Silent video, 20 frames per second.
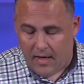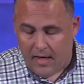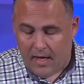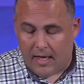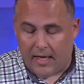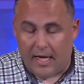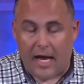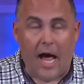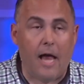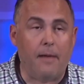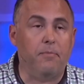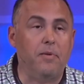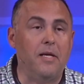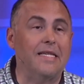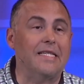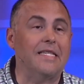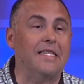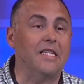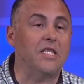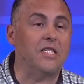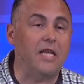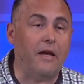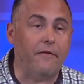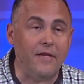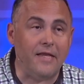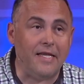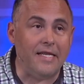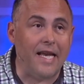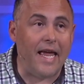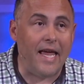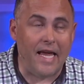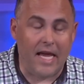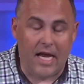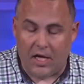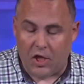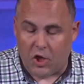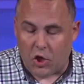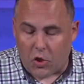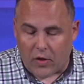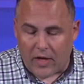God blessed the seventh day in
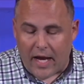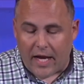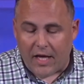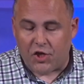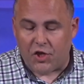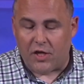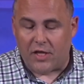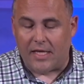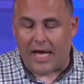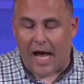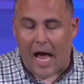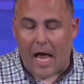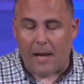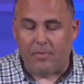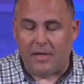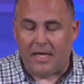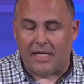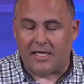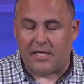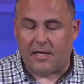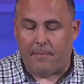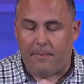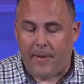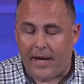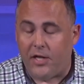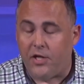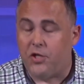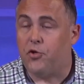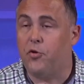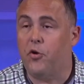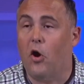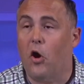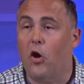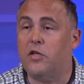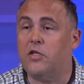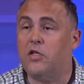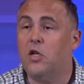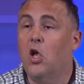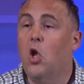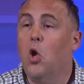creation. God blessed the patriarchs
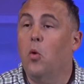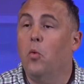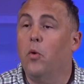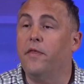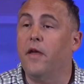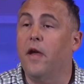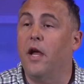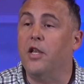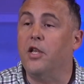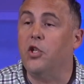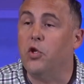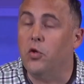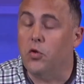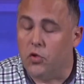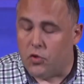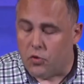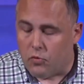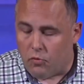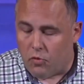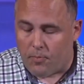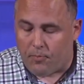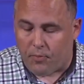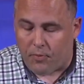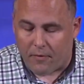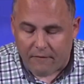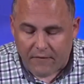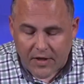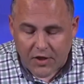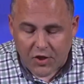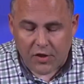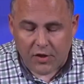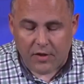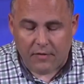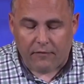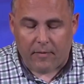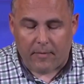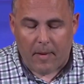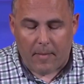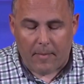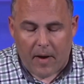with unusual provision
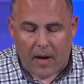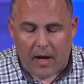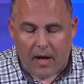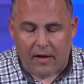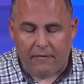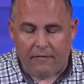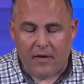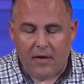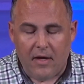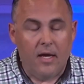from above.